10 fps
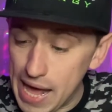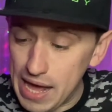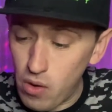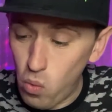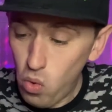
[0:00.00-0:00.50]

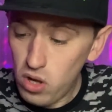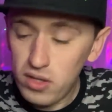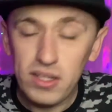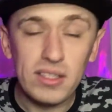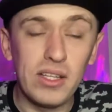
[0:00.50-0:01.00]
Ow.
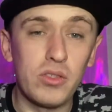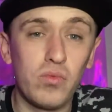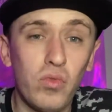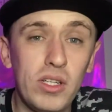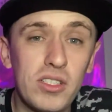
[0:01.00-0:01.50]
That was
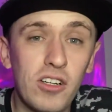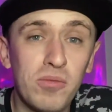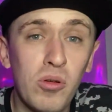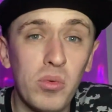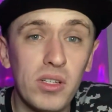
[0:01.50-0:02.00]
really
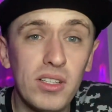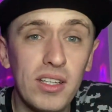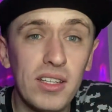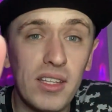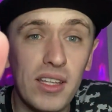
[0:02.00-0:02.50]
tough pulling. Really
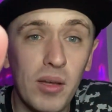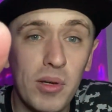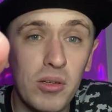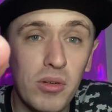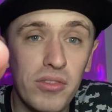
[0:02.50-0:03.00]
the end then that
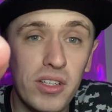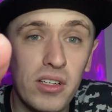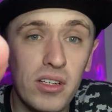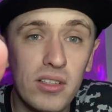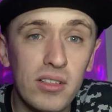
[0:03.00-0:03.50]
made on my
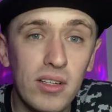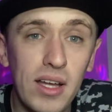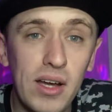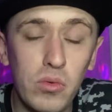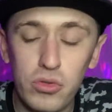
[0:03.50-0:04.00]
finger.
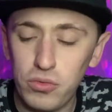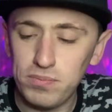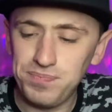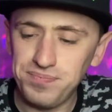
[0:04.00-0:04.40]
Ouch.